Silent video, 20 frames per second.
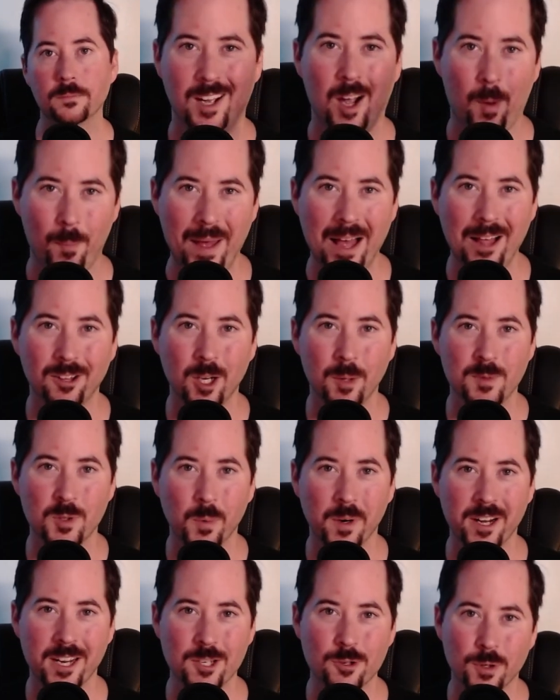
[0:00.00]
Amalgams
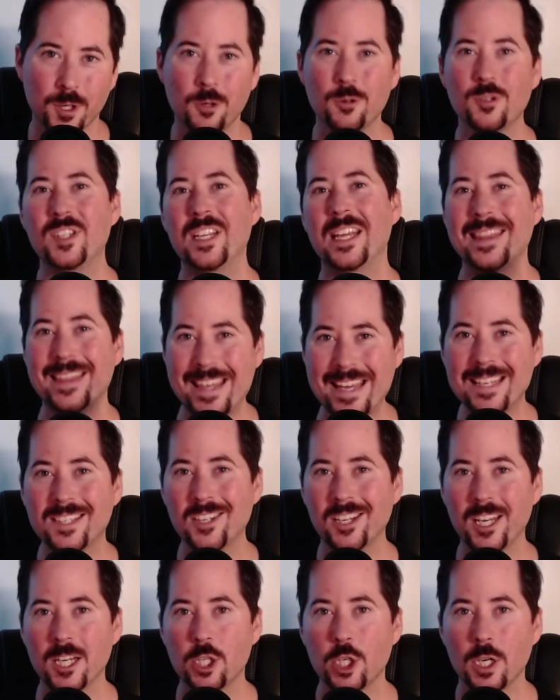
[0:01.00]
were introduced in this
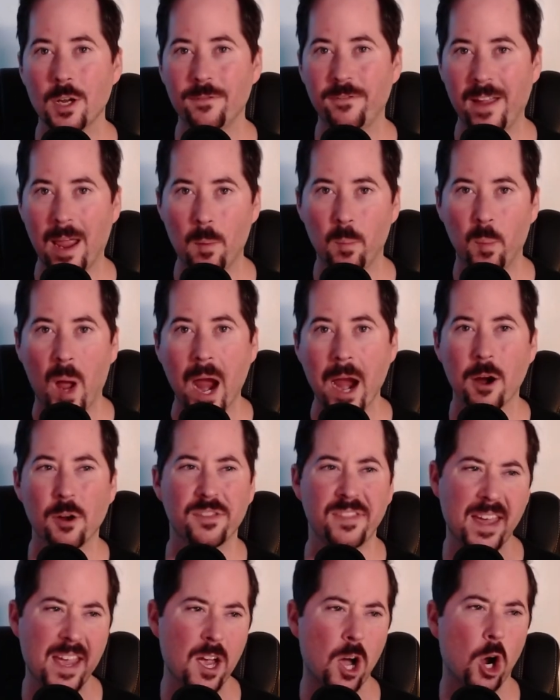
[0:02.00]
edition of Vampire.
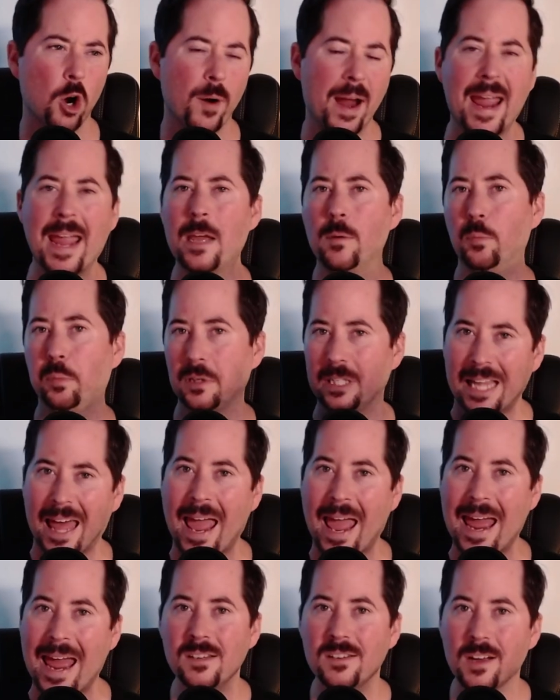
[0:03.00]
They are a blend